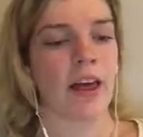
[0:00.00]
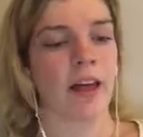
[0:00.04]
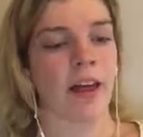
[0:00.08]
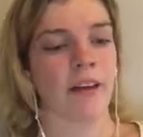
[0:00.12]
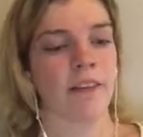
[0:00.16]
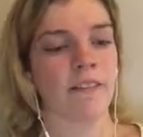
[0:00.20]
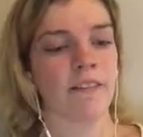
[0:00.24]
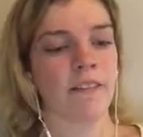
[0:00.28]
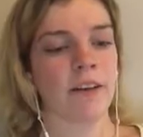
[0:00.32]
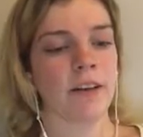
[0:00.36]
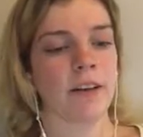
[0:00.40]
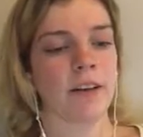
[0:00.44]

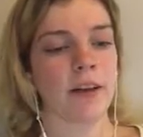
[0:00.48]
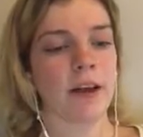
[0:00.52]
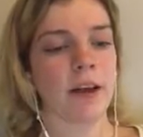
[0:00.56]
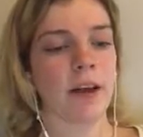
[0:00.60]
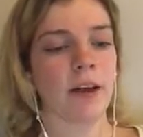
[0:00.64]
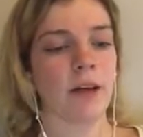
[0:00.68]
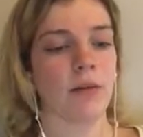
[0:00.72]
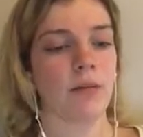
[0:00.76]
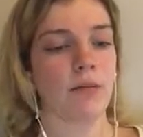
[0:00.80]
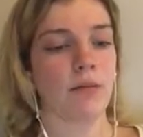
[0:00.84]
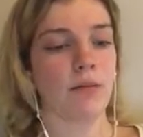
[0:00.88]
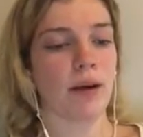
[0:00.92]
I feel
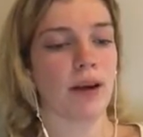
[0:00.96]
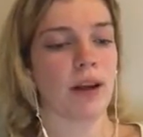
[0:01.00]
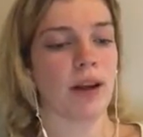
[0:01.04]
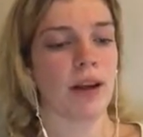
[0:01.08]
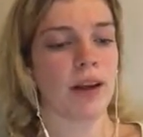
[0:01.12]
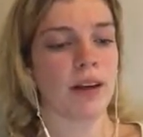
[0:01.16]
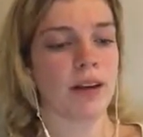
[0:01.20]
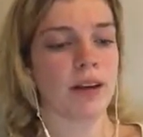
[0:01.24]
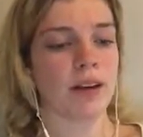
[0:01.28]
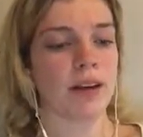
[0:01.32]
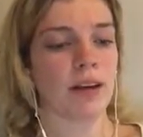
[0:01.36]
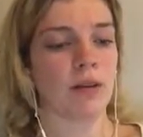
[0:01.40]
like
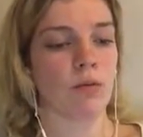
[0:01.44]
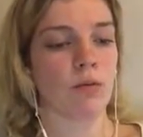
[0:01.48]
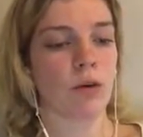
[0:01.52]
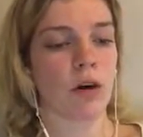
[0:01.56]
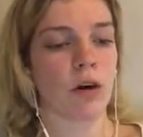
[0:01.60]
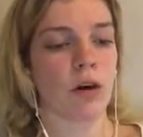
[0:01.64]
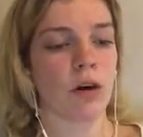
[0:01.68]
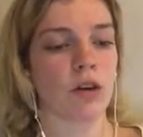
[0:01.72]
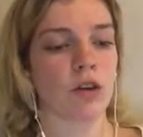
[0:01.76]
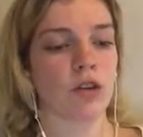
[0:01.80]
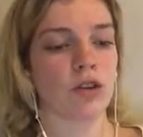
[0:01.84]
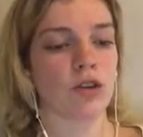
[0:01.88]
men can
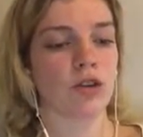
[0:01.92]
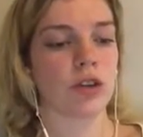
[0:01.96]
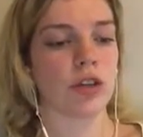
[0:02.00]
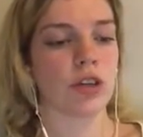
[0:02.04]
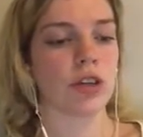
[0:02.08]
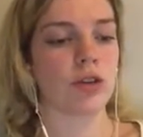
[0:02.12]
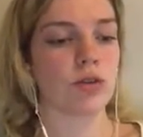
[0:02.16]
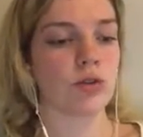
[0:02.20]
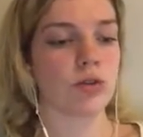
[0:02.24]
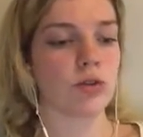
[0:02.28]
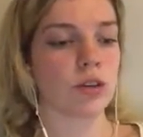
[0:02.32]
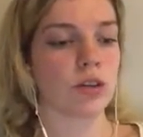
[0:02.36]
walk
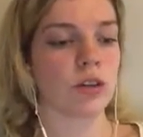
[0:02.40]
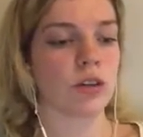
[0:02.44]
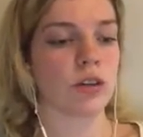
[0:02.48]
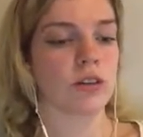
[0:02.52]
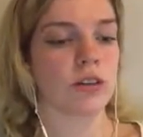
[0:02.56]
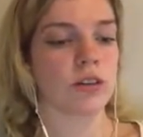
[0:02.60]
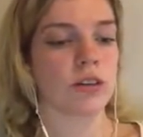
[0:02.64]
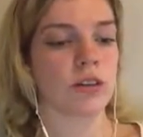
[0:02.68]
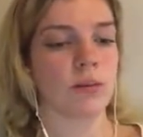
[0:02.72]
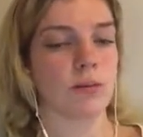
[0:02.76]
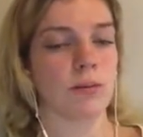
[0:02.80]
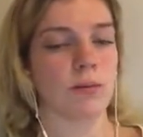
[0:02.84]
straight
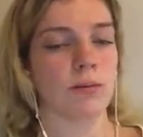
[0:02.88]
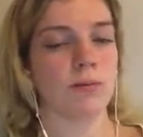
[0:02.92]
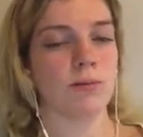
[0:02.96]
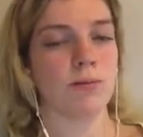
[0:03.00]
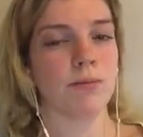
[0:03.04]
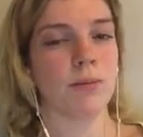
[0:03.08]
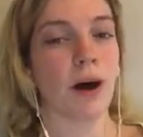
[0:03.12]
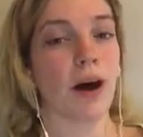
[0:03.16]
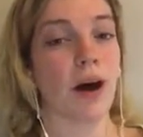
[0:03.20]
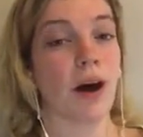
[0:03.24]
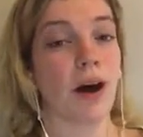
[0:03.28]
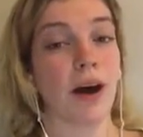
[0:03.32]
towards the
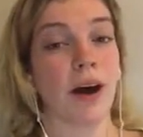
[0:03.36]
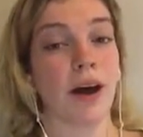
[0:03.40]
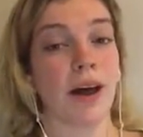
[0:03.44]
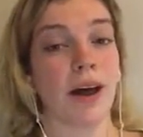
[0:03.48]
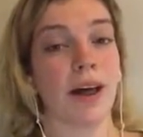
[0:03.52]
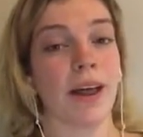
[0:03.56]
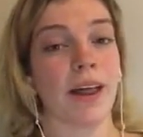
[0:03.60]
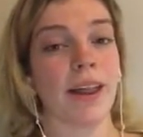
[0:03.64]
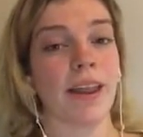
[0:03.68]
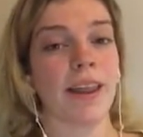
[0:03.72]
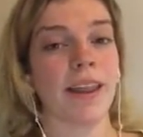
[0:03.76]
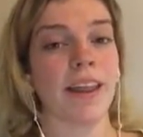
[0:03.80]
pot
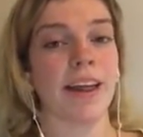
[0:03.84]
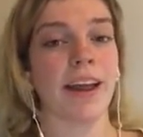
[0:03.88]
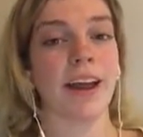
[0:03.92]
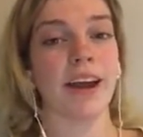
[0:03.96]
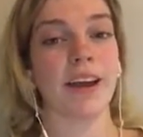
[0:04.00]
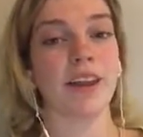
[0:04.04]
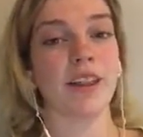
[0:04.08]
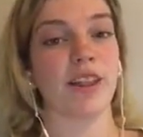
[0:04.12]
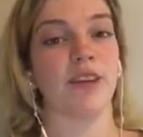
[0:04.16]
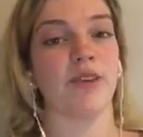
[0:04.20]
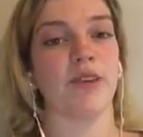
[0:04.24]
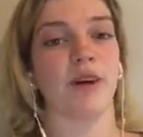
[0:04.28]
at the
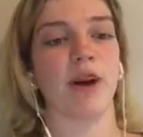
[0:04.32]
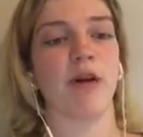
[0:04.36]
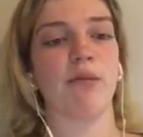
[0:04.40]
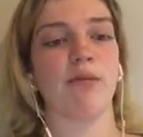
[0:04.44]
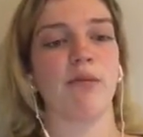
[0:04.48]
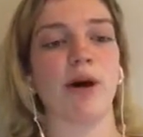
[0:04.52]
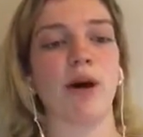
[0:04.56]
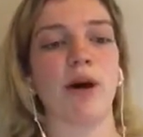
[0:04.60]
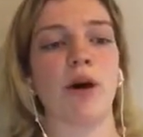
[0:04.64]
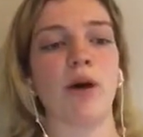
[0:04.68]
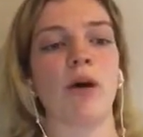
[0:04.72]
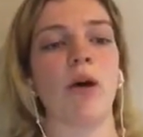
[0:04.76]
end of the
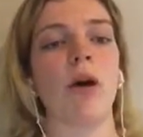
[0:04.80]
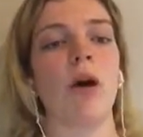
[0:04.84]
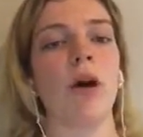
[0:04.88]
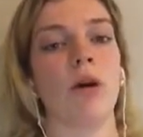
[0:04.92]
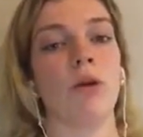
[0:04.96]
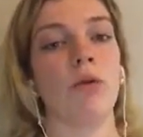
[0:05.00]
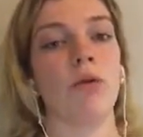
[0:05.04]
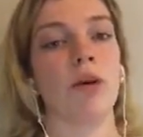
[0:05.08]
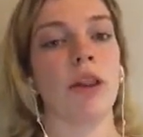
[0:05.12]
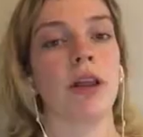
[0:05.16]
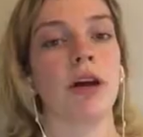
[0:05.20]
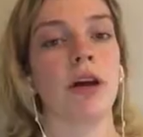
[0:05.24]
rainbow
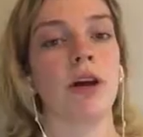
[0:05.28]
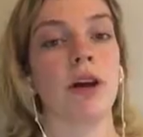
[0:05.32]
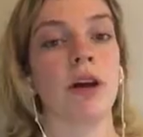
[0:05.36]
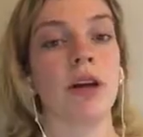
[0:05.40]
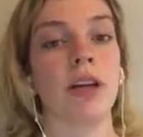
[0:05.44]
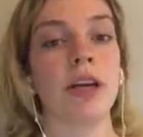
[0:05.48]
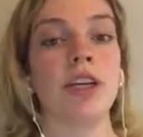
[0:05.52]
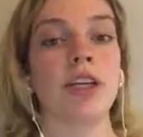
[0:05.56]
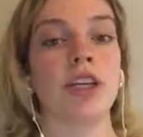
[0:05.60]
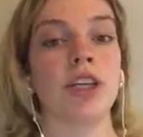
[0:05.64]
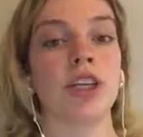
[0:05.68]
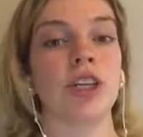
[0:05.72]
without
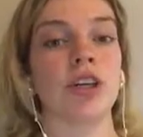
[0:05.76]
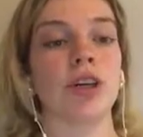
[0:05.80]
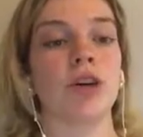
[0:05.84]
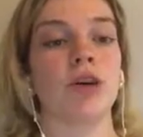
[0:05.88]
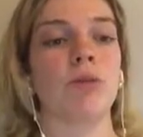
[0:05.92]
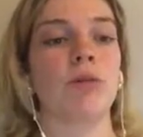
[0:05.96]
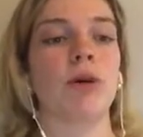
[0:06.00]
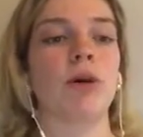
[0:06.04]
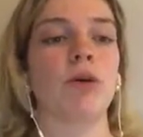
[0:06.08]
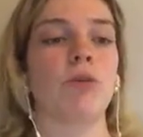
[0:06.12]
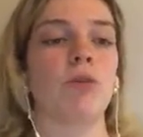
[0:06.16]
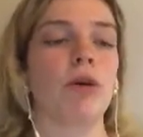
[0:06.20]
an issue,
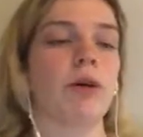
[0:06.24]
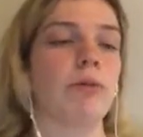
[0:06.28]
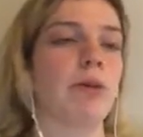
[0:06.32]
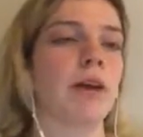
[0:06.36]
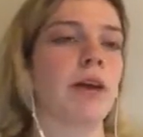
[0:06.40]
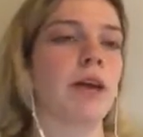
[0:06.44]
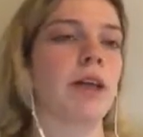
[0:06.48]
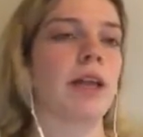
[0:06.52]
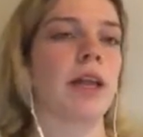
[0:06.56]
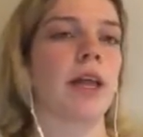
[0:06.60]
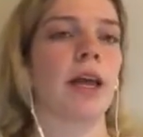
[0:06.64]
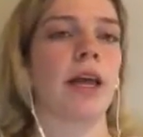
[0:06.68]
but
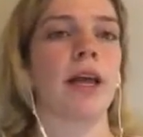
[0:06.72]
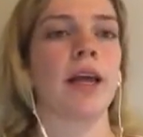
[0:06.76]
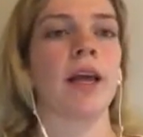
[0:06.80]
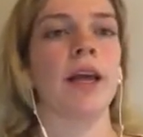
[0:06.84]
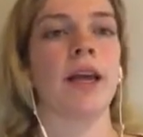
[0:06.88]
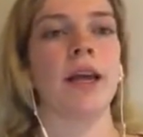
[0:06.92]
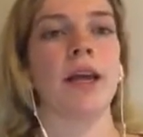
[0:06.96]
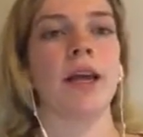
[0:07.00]
women, like,